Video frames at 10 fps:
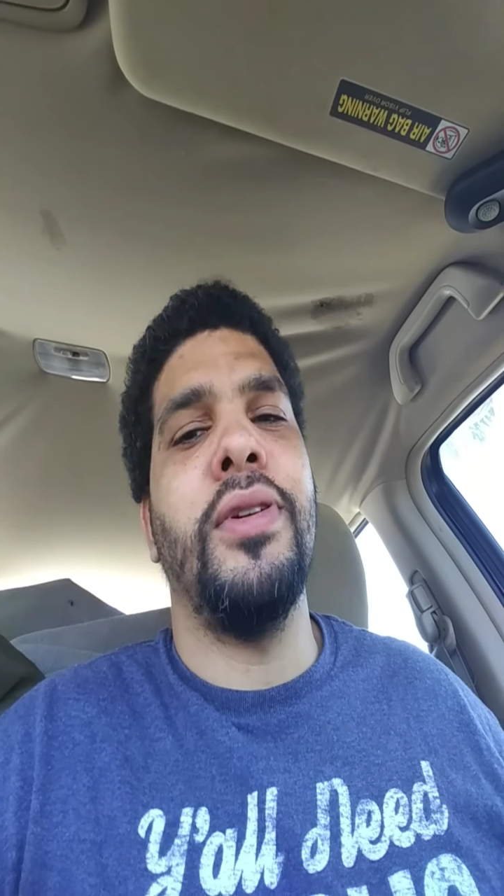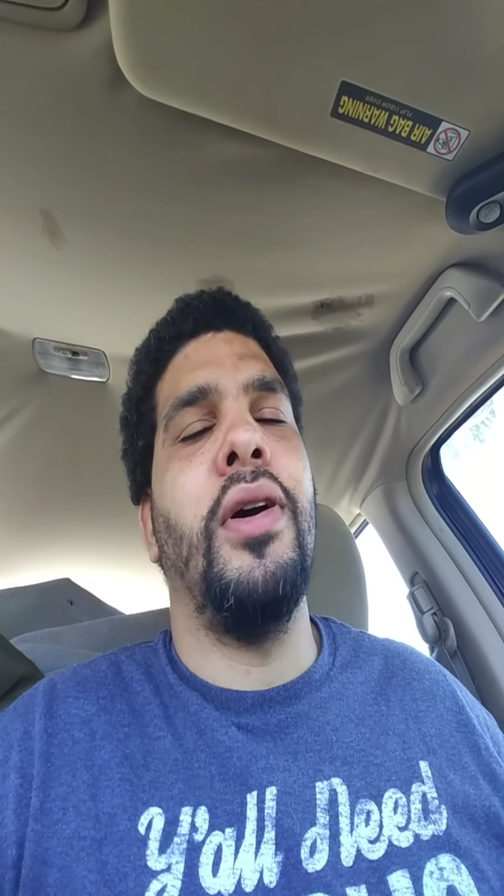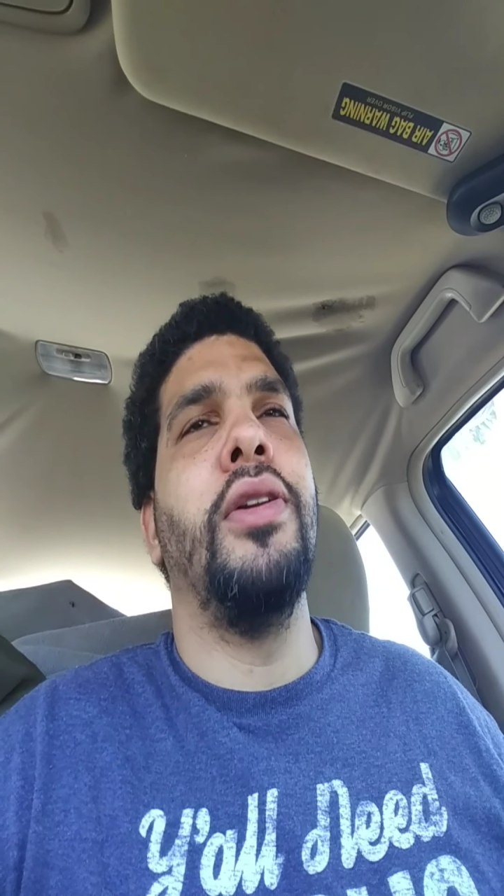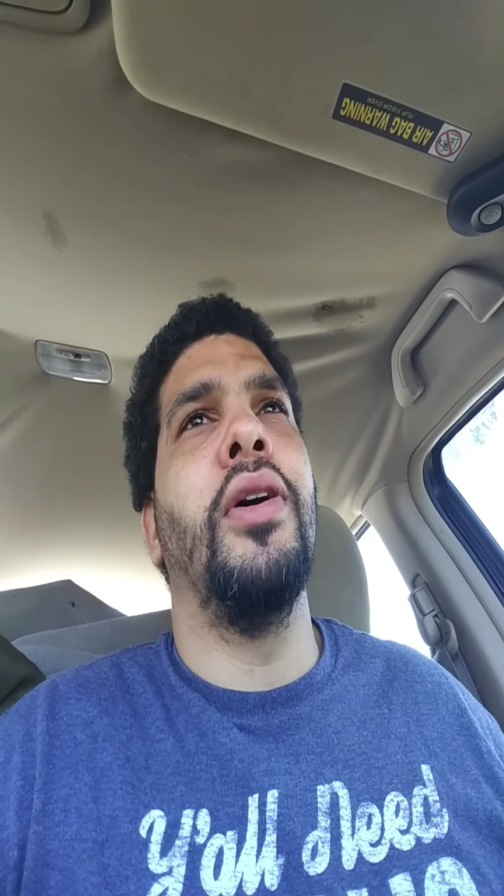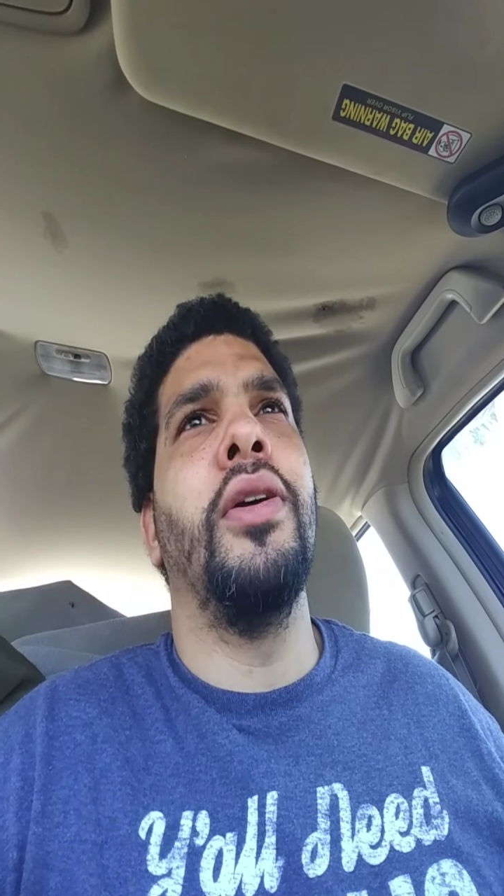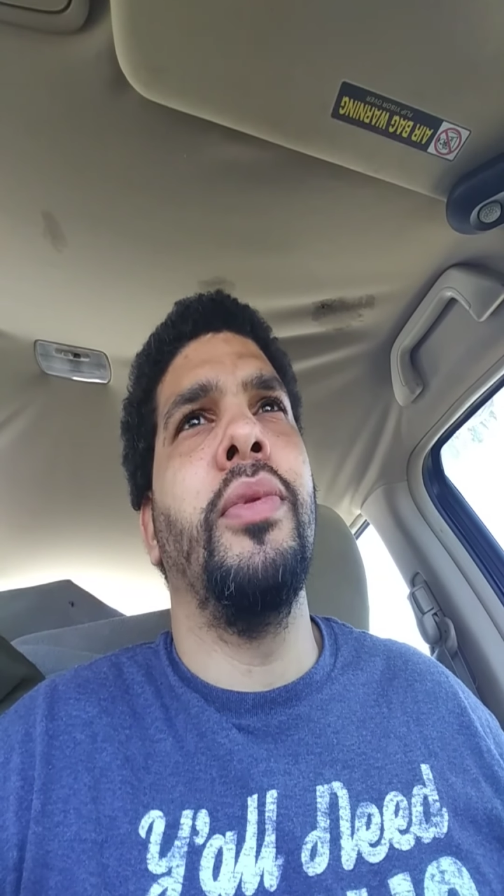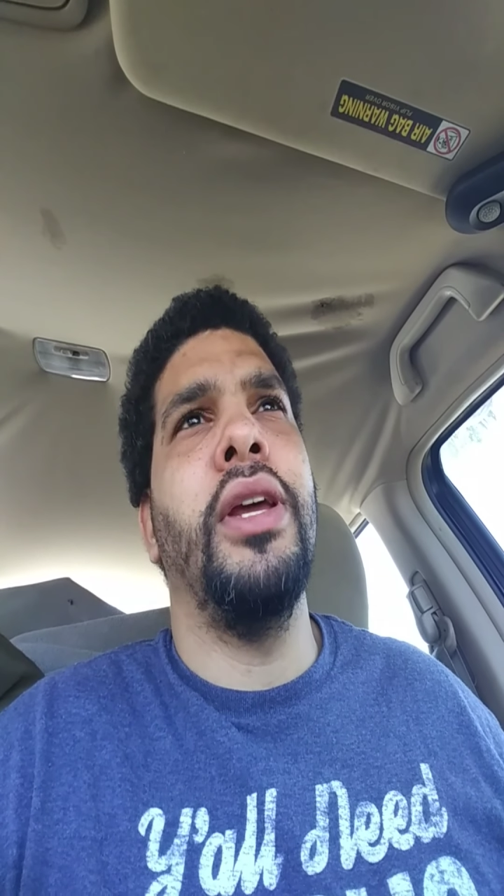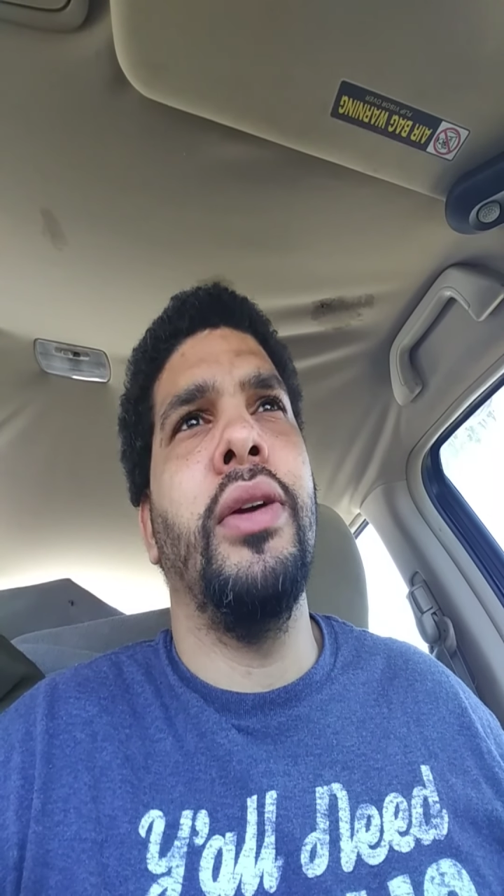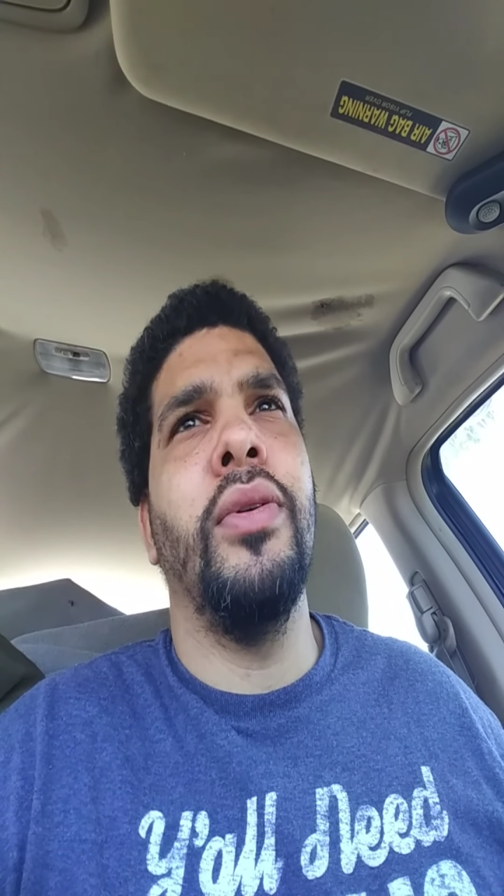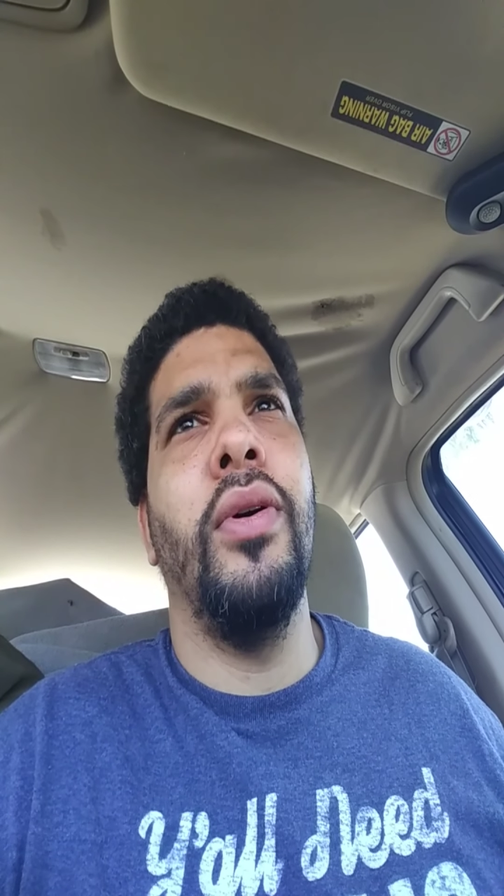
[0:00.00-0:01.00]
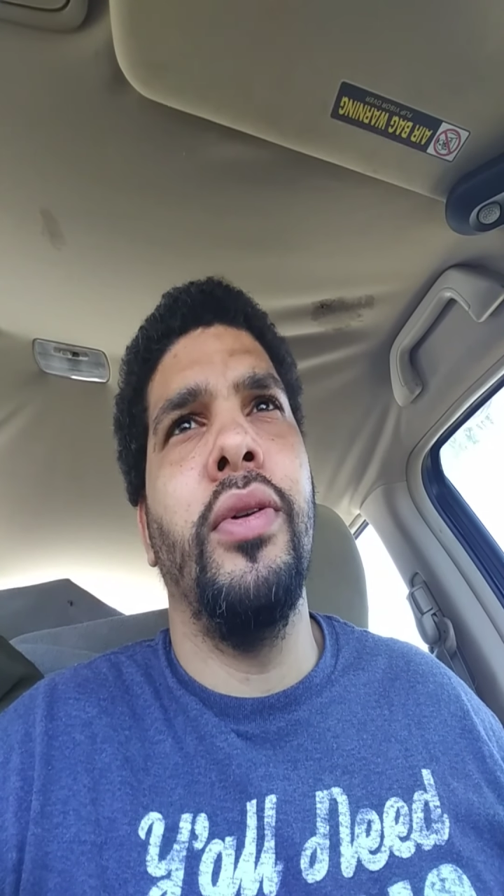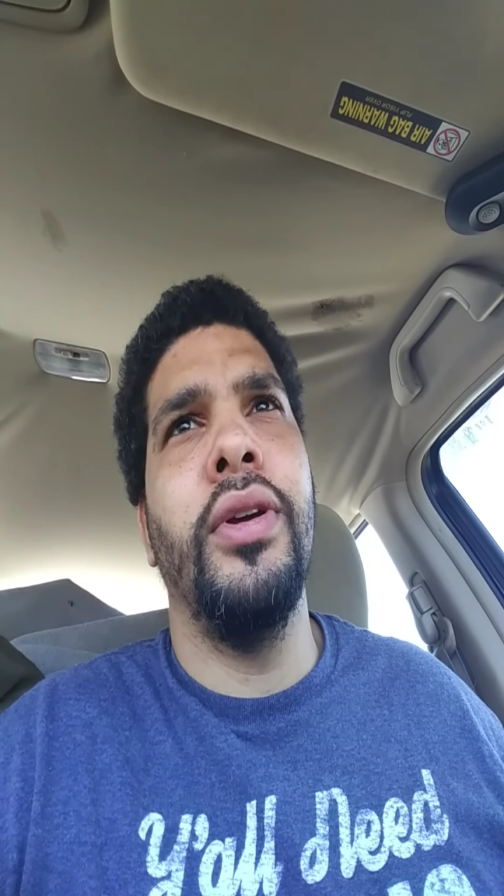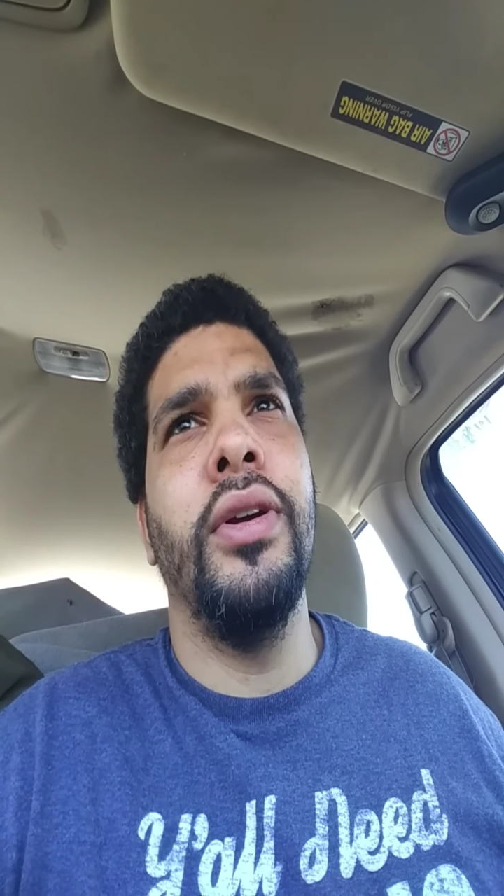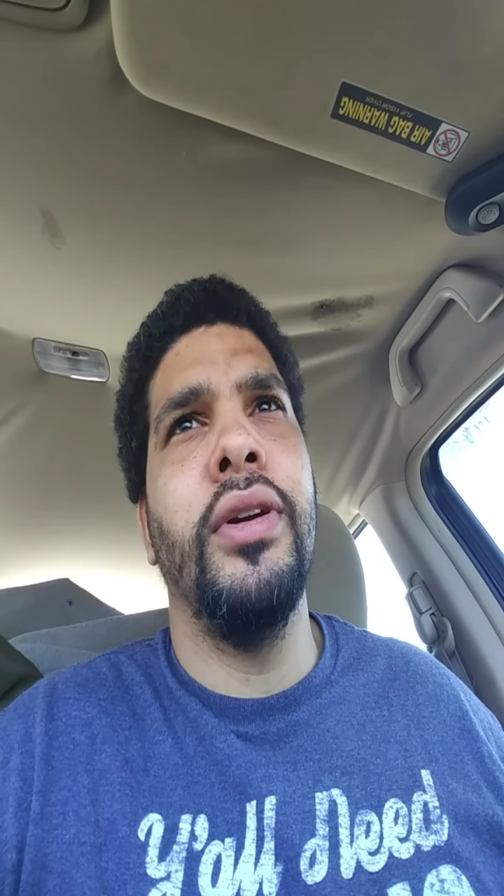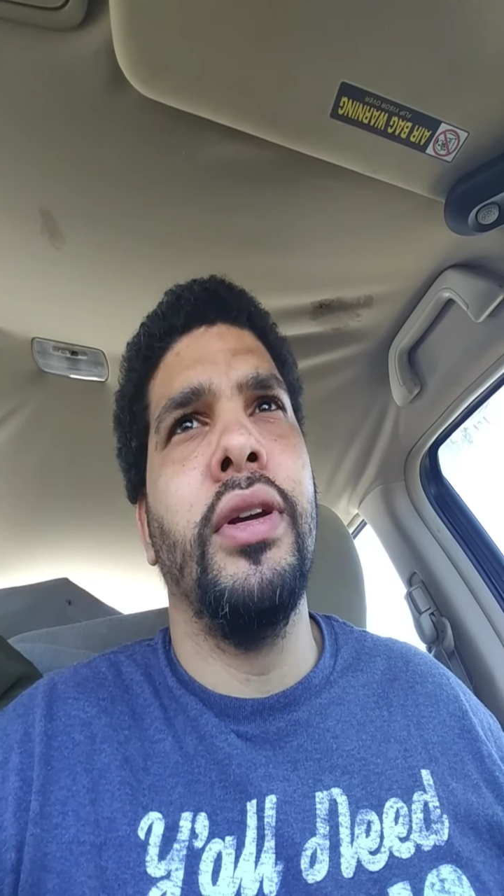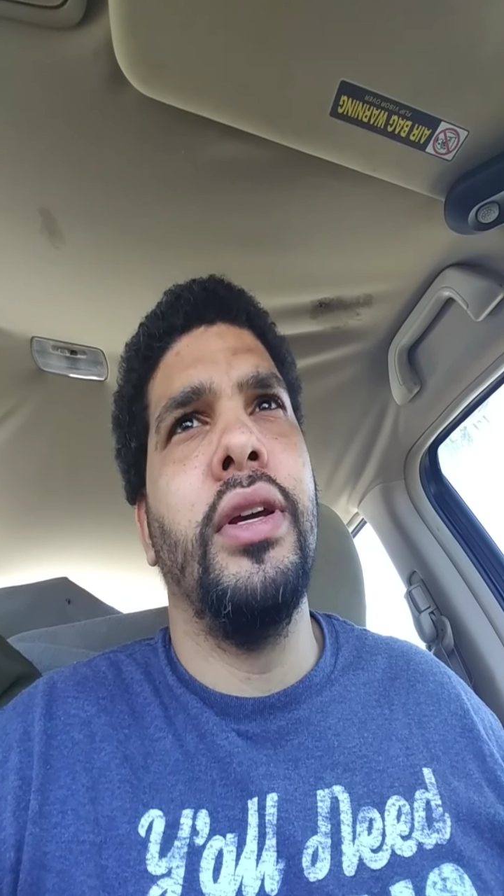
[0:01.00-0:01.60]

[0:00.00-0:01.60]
our daughter when they grow older.